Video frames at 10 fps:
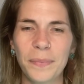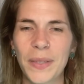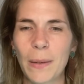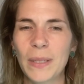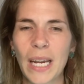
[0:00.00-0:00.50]

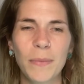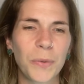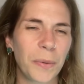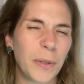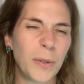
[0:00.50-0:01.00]
Sometimes
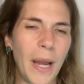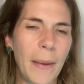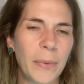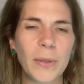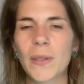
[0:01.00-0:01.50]
we will do
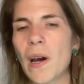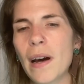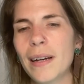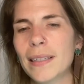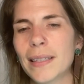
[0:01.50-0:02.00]

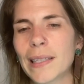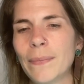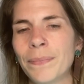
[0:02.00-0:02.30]
applesauce.